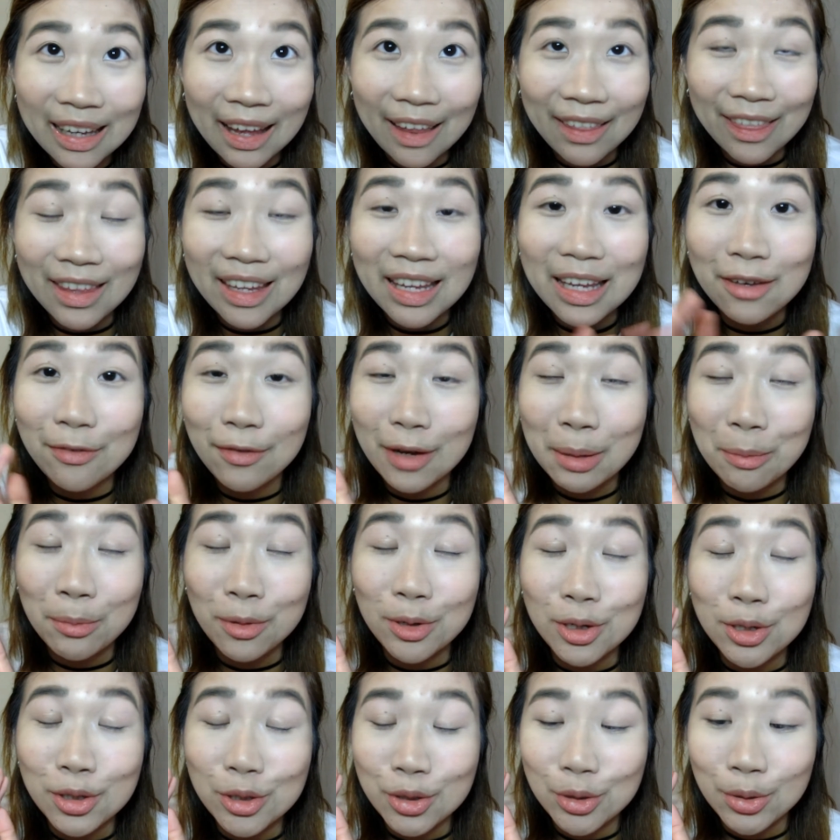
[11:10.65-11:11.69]
I think if I'm
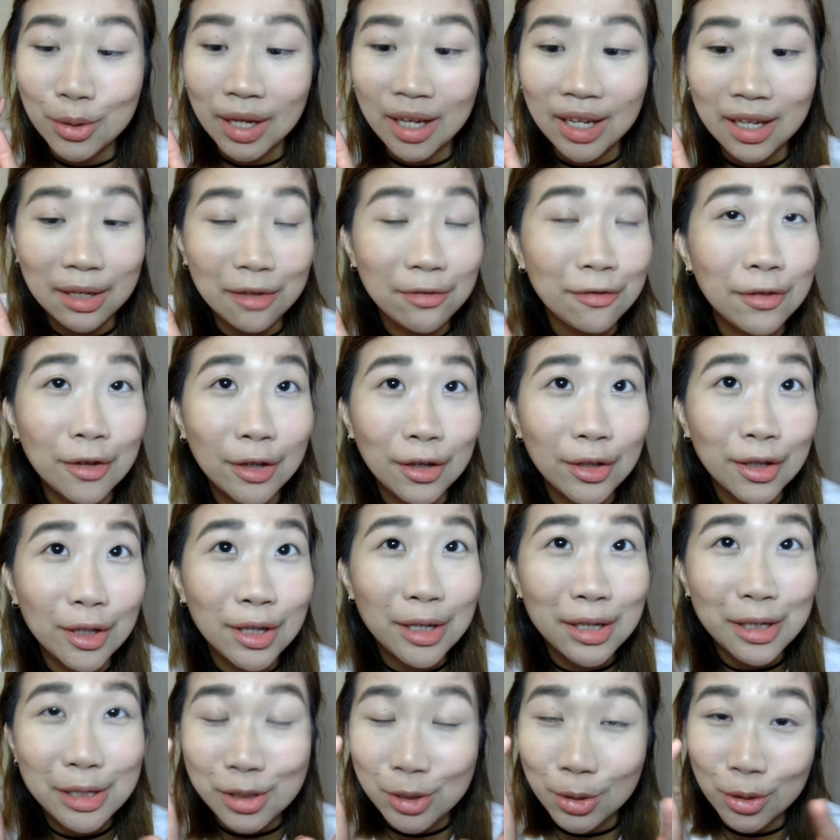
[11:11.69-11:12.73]
going to do any
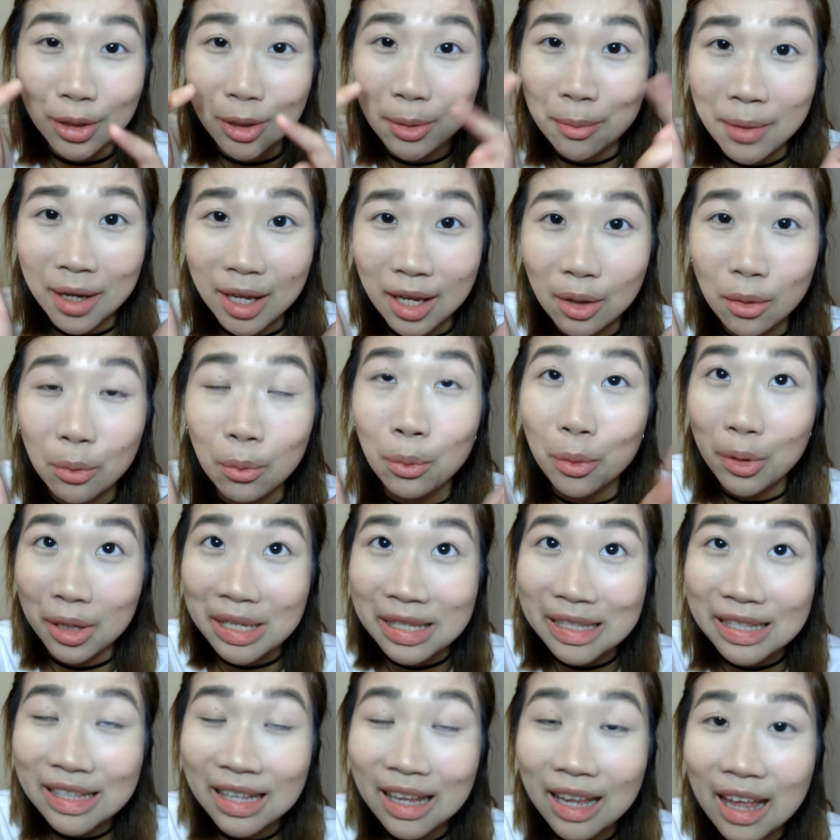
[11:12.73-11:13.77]
further, it's going to make it
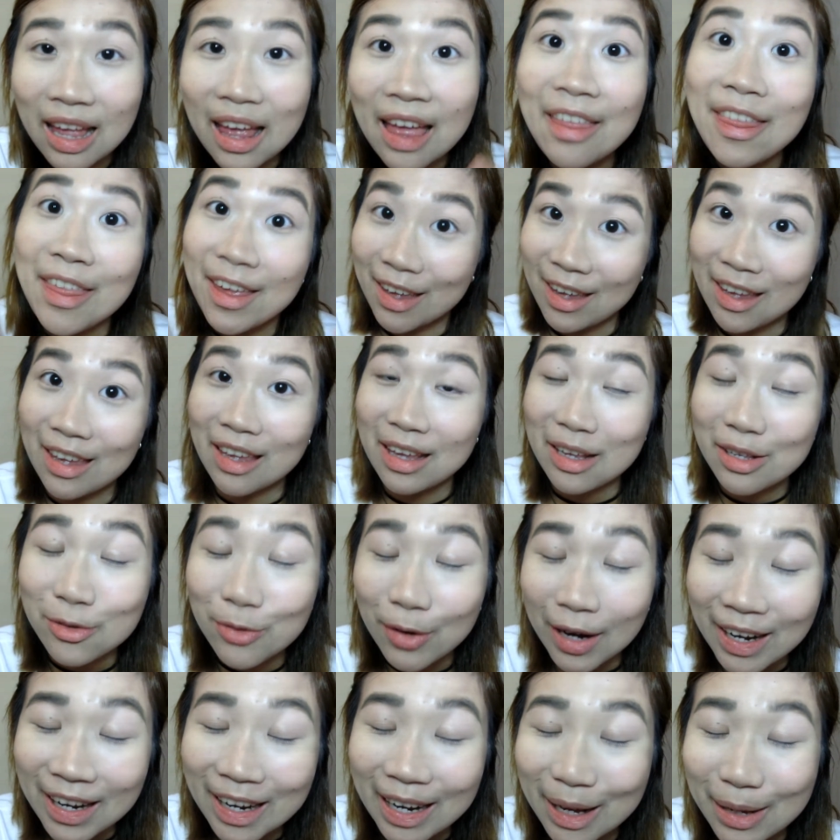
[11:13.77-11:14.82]
worse than it
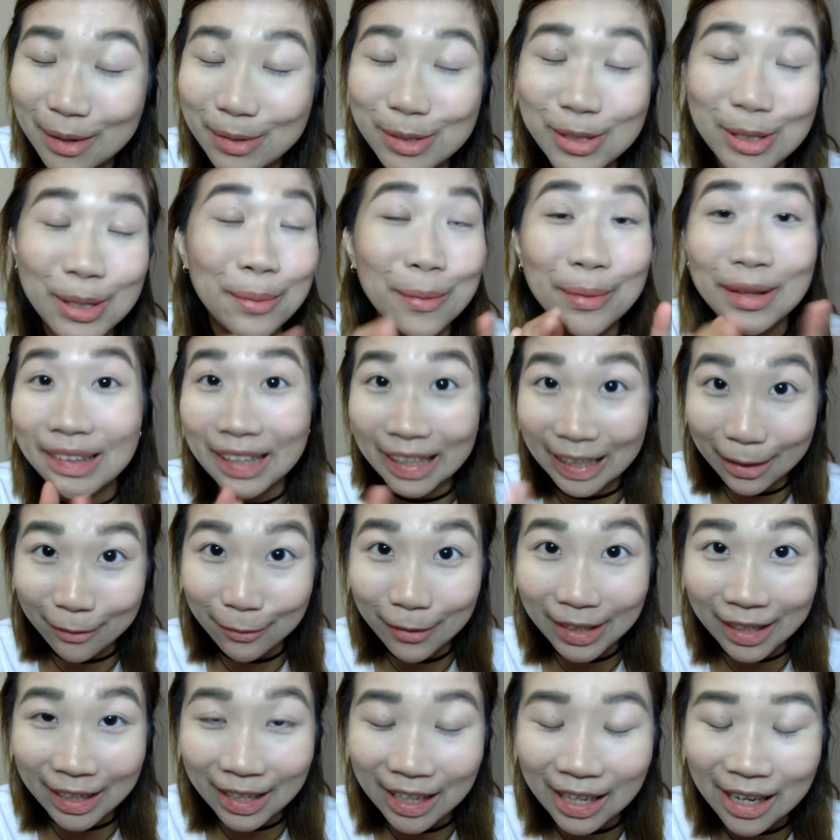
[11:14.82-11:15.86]
is right now. So I'm going to
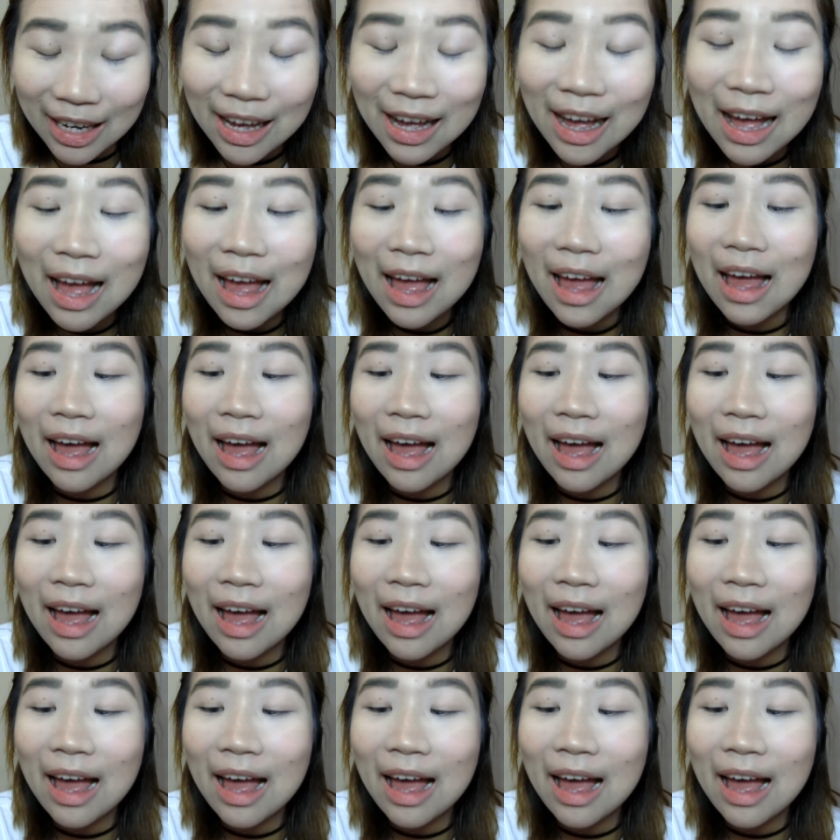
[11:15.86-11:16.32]
leave it here.